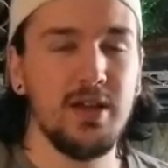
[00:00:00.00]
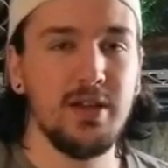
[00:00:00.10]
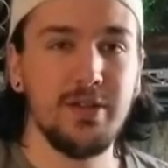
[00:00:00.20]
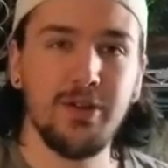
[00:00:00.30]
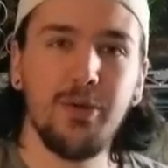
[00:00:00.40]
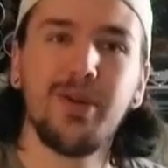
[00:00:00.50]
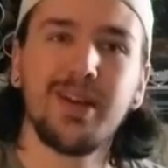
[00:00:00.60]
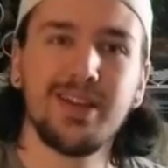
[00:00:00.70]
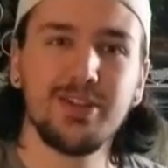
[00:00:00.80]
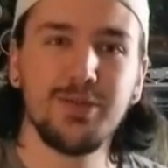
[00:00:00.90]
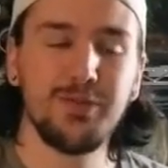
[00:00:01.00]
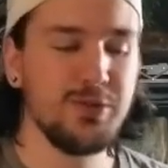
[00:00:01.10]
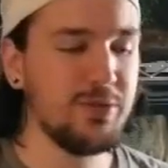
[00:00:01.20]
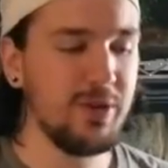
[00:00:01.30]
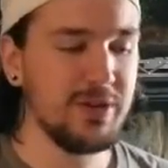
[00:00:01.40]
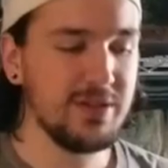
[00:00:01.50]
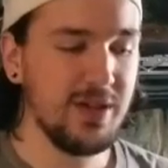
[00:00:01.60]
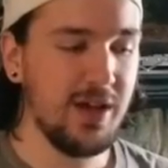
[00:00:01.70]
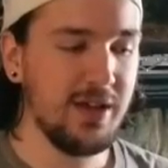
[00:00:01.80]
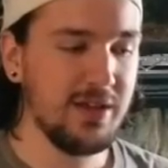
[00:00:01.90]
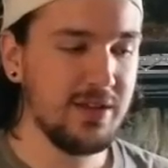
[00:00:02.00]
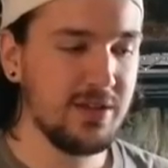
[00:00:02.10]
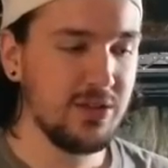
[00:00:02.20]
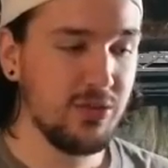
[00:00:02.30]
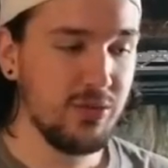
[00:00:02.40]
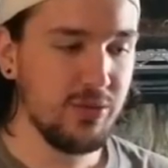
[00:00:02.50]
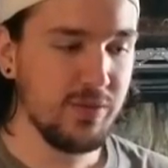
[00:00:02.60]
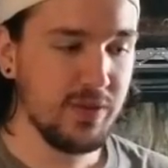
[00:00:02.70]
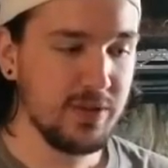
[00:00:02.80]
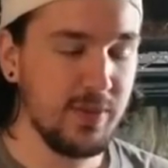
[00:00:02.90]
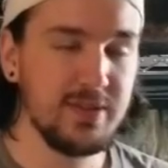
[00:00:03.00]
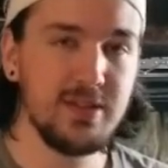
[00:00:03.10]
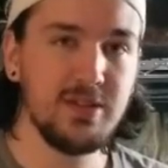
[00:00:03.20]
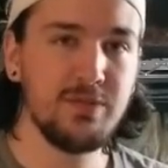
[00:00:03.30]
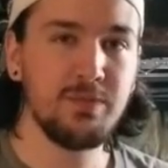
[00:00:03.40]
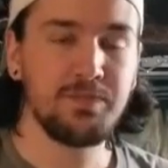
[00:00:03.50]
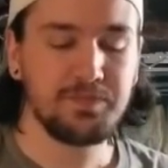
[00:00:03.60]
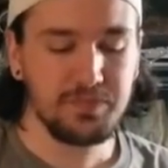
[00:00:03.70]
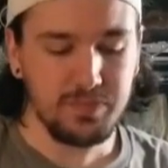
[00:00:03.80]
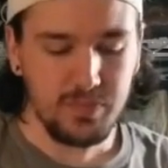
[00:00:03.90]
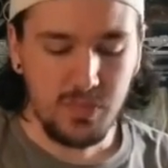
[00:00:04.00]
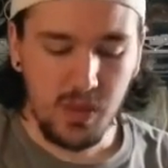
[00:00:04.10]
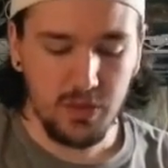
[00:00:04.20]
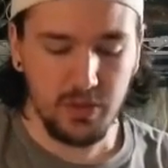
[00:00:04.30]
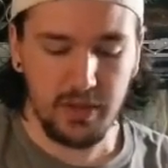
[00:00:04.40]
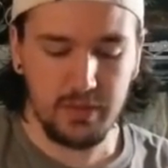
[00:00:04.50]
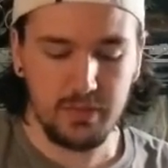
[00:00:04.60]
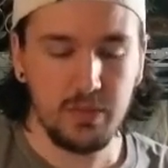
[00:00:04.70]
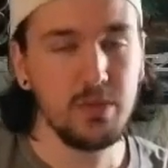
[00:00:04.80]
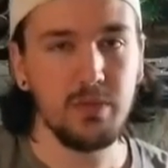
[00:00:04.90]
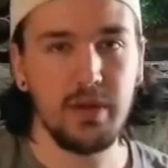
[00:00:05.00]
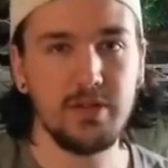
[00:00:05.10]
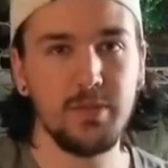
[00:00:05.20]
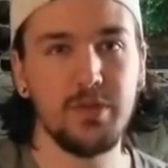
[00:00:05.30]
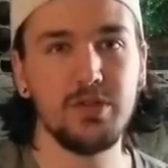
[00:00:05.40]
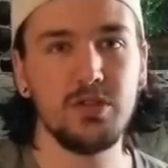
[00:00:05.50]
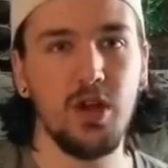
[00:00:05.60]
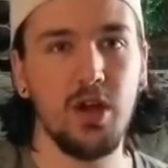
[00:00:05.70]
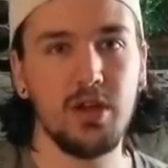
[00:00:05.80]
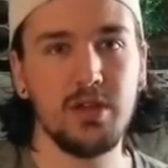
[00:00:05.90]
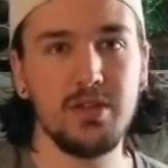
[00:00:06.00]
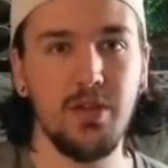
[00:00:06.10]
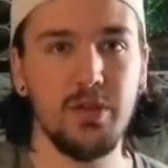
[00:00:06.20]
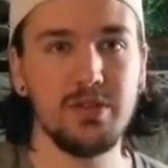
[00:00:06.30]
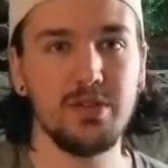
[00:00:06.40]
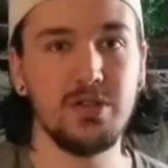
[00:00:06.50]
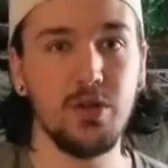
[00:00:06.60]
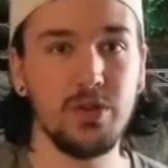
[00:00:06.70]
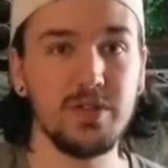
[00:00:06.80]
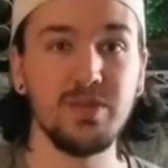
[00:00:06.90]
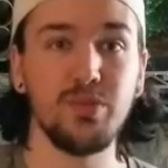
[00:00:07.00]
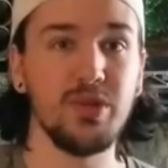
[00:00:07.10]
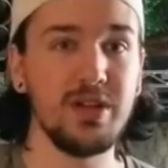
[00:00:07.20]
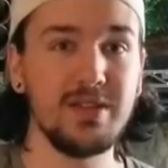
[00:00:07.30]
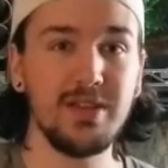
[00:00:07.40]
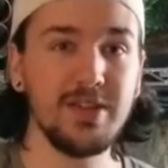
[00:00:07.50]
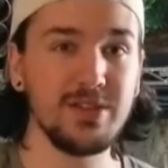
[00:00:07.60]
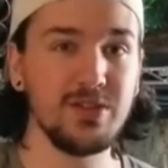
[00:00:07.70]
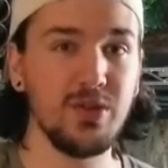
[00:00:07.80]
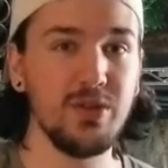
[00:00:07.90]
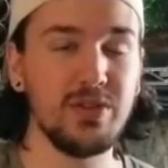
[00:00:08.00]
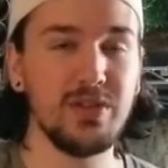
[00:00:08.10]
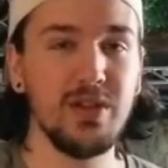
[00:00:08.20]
know where to get your food where it's not through the roof expensive, you can raise up your stock, sell it as adults, as breeding size adults.